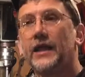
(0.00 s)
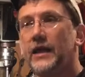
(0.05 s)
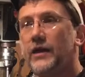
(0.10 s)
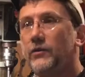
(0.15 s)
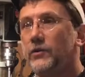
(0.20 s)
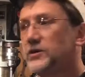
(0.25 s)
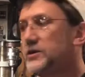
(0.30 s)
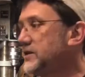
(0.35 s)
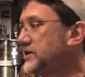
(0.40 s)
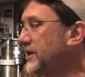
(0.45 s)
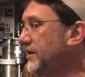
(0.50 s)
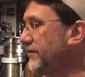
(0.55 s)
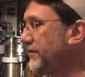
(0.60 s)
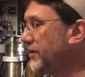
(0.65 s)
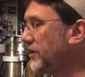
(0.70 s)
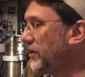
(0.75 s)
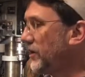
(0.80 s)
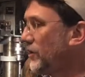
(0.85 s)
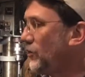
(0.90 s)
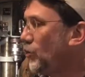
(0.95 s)
which is a
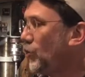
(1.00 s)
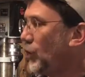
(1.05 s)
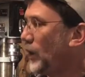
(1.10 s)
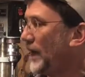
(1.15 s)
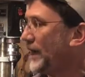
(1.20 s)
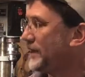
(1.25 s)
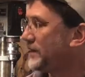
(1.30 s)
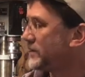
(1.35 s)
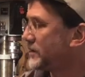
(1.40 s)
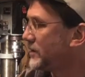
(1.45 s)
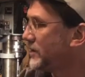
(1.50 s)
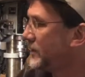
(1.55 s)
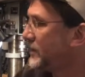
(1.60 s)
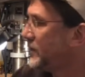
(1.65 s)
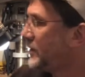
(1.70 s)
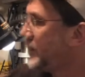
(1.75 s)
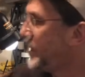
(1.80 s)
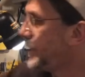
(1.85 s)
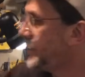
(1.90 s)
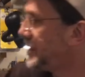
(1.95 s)
very white
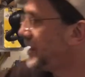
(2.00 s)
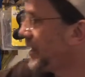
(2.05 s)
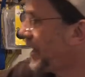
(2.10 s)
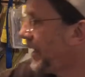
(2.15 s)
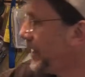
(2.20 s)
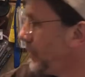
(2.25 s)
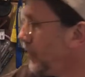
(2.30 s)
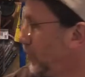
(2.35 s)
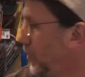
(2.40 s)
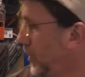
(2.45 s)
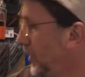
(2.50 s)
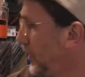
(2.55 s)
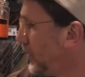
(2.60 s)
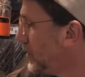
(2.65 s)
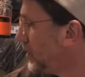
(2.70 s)
and light wood,